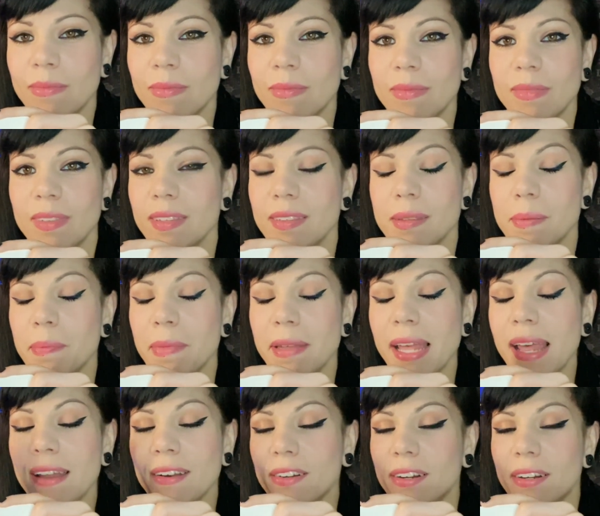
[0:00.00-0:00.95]
It doesn't
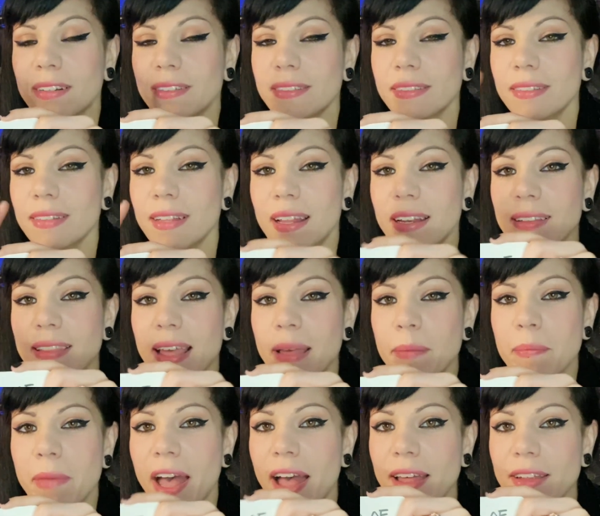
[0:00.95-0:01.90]
matter. None of
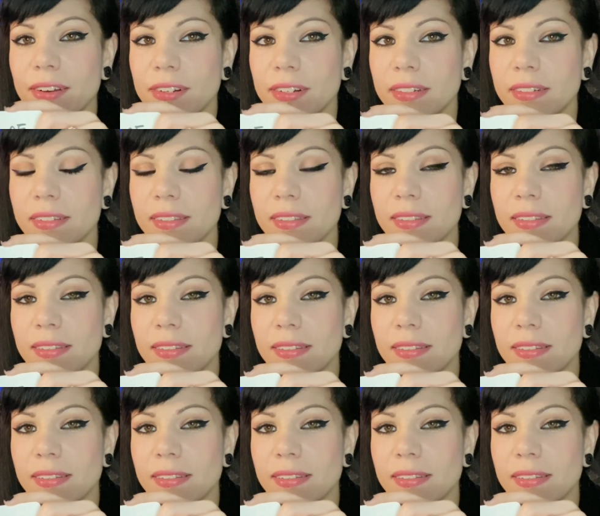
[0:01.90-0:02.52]
that matters.